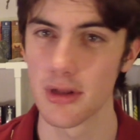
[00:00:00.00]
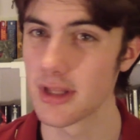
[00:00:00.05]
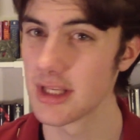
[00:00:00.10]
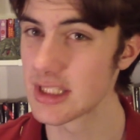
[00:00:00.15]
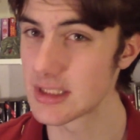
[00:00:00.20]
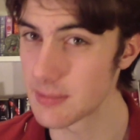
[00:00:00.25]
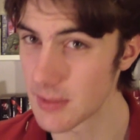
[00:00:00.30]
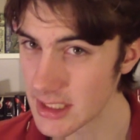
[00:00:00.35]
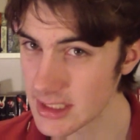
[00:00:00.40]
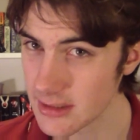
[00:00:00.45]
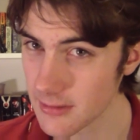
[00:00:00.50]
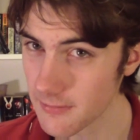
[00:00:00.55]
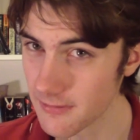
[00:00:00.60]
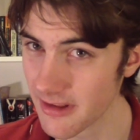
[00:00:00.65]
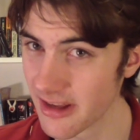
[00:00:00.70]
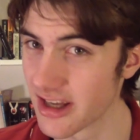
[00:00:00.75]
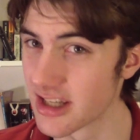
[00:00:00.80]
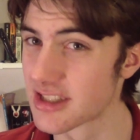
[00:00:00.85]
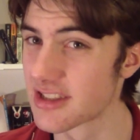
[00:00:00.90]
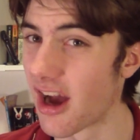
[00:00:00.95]
But these
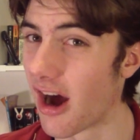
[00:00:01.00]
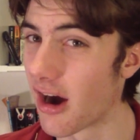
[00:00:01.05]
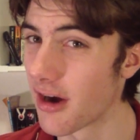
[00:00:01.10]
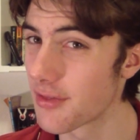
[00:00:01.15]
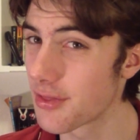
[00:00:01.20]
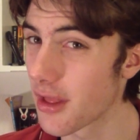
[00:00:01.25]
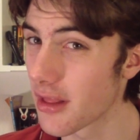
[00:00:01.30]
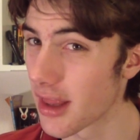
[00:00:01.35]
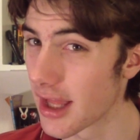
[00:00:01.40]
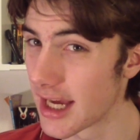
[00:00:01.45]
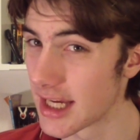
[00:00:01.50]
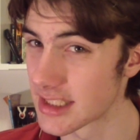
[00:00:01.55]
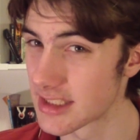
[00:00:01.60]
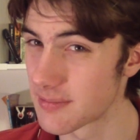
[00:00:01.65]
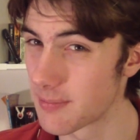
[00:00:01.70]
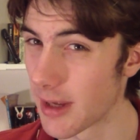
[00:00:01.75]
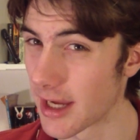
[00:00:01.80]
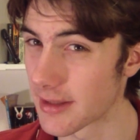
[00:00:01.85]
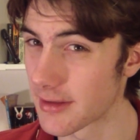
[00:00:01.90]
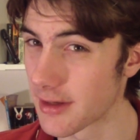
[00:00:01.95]
mesophilics aren't the
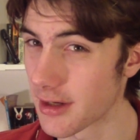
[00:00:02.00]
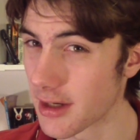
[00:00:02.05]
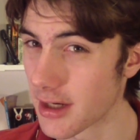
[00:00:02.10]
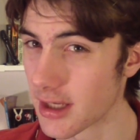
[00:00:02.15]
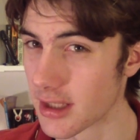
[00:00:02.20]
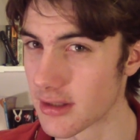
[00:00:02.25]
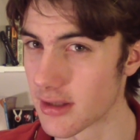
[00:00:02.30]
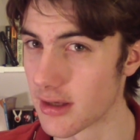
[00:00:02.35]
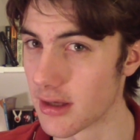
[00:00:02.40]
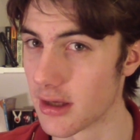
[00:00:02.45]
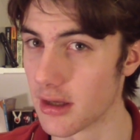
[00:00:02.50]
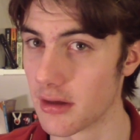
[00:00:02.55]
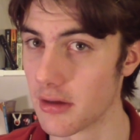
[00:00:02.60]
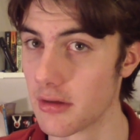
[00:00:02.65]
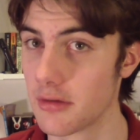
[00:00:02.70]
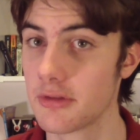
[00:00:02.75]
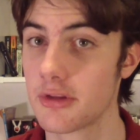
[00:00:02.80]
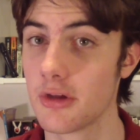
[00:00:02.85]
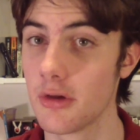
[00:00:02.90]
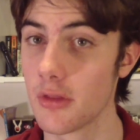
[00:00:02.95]
last bacteria
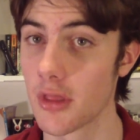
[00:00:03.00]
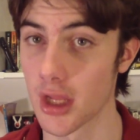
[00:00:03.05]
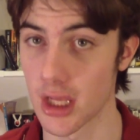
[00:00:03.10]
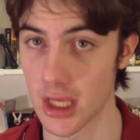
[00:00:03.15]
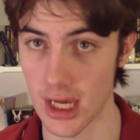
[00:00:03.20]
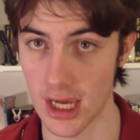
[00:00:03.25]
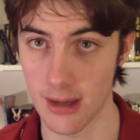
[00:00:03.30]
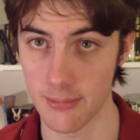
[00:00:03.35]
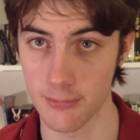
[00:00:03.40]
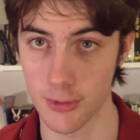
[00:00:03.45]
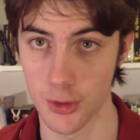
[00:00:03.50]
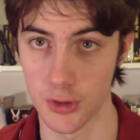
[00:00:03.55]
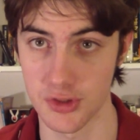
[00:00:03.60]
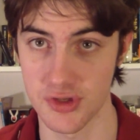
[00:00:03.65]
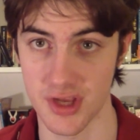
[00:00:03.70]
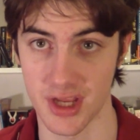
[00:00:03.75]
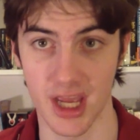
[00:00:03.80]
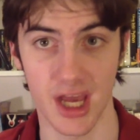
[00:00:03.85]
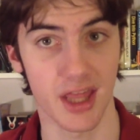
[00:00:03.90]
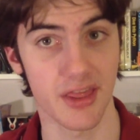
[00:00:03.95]
to do the
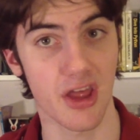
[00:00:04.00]
composting.